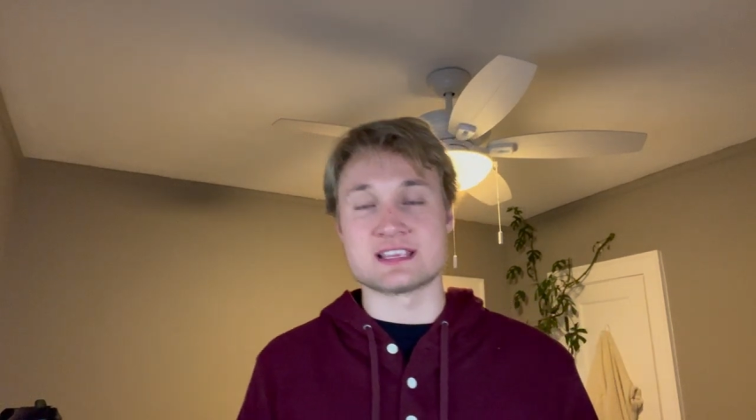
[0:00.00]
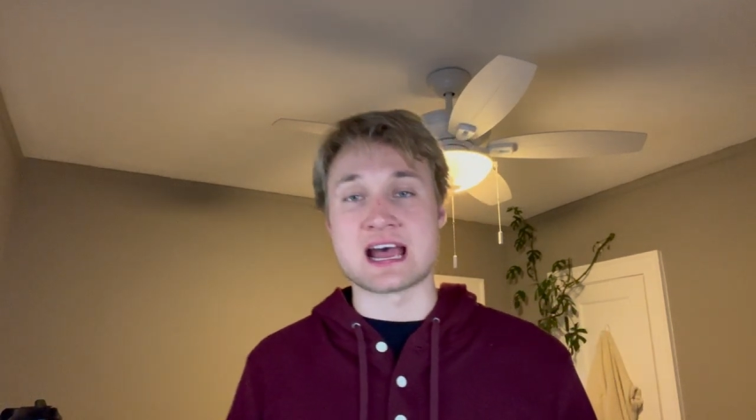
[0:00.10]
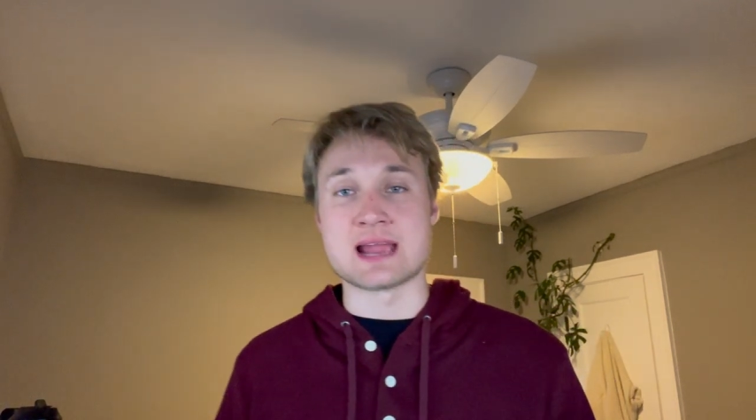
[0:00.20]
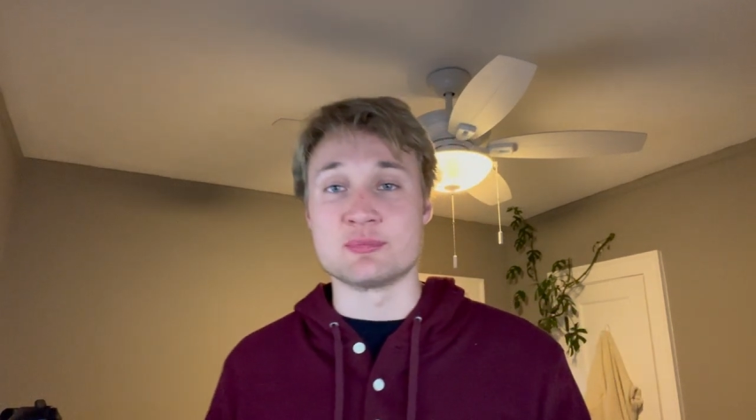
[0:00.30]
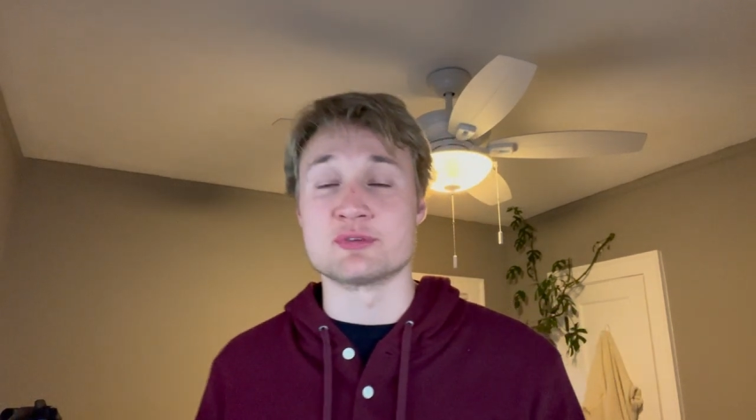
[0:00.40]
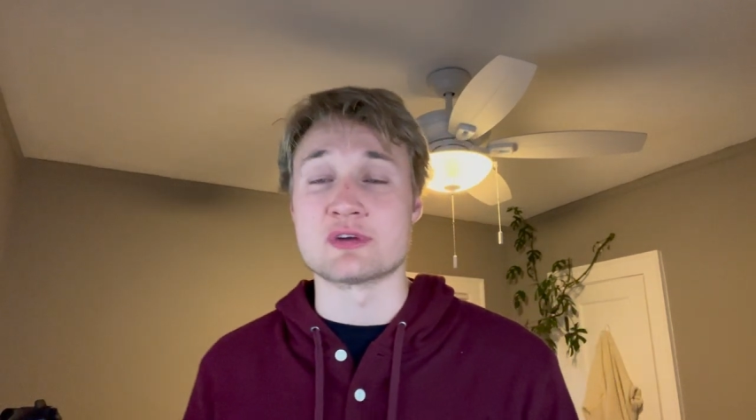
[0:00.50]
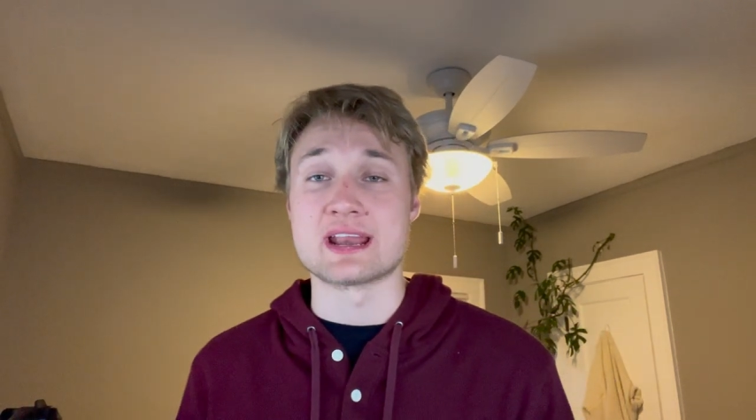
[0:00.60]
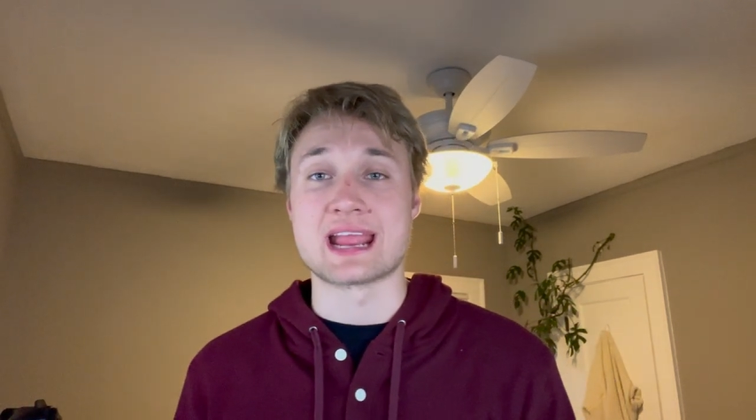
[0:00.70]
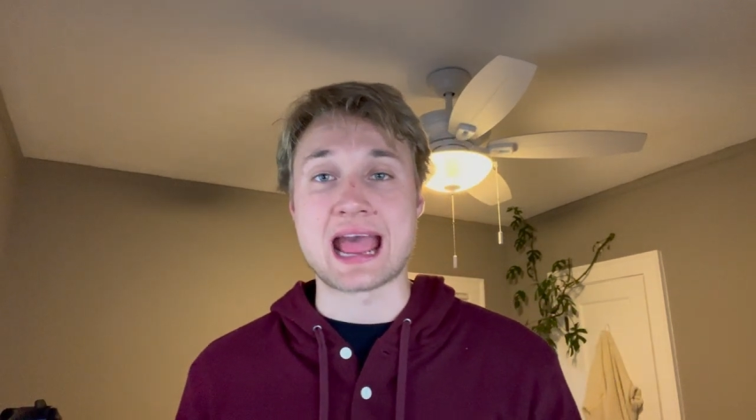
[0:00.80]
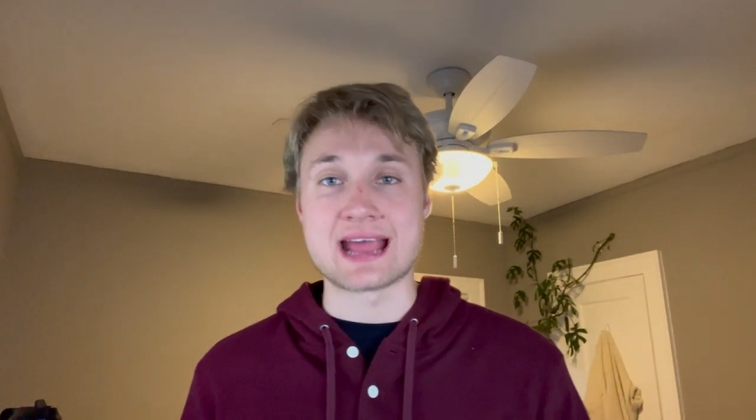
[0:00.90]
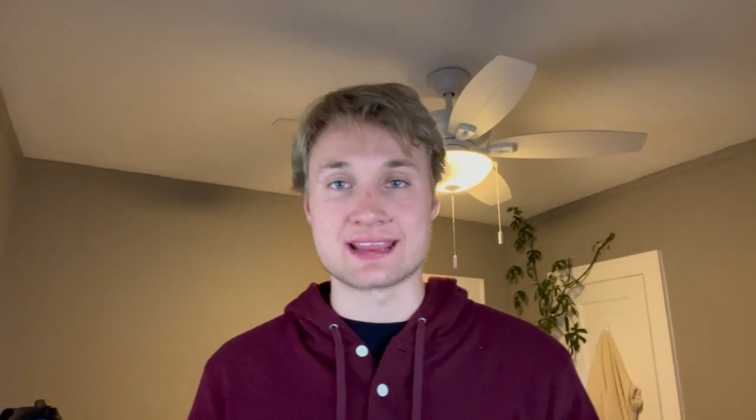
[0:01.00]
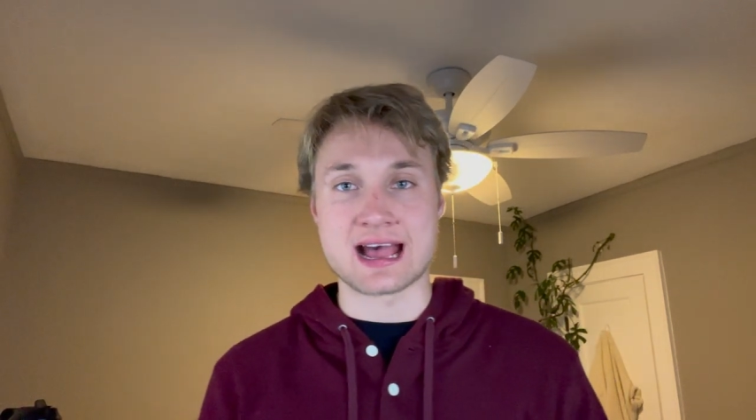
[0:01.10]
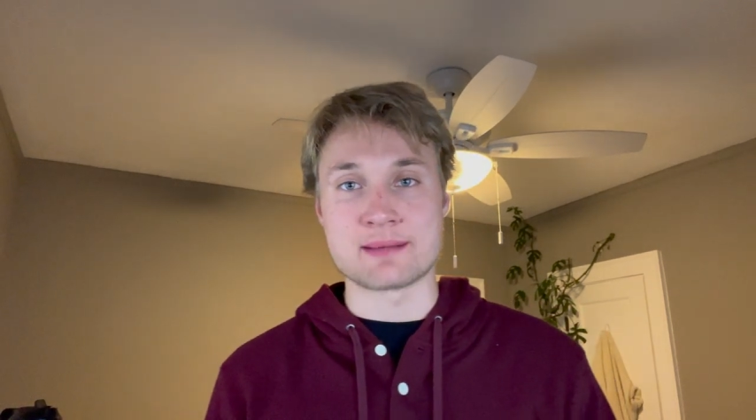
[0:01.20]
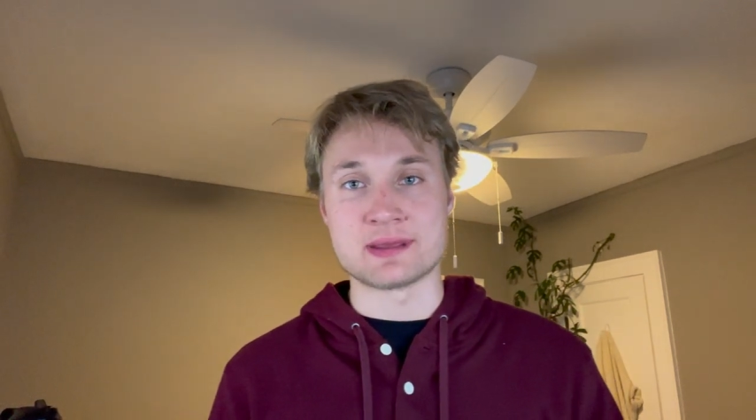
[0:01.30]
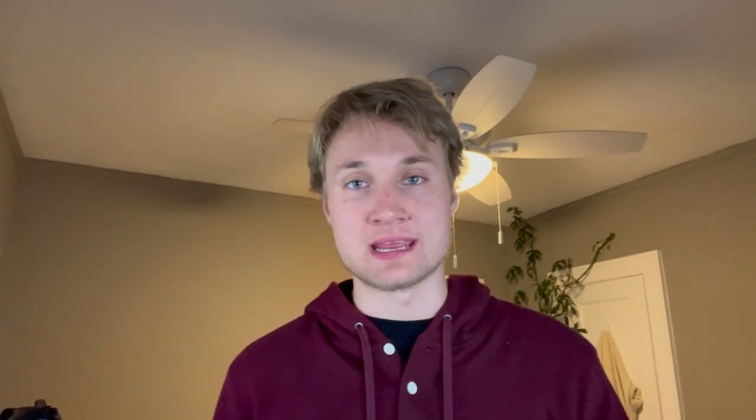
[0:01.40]
time when writing ad
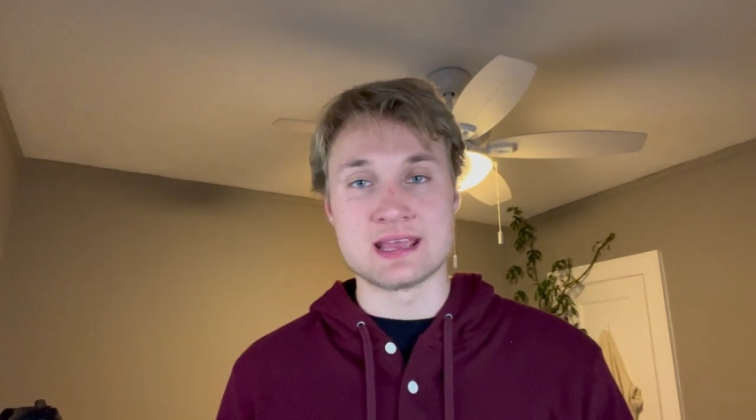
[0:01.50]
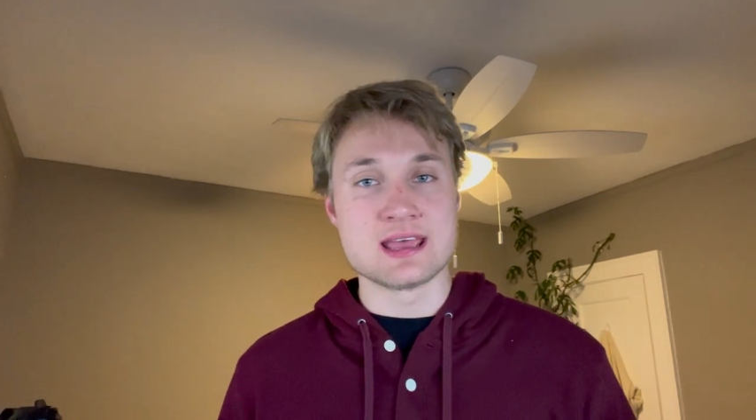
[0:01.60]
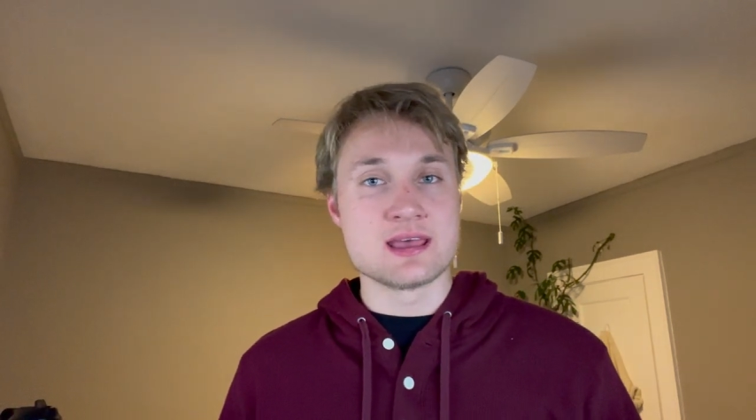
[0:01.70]
copy.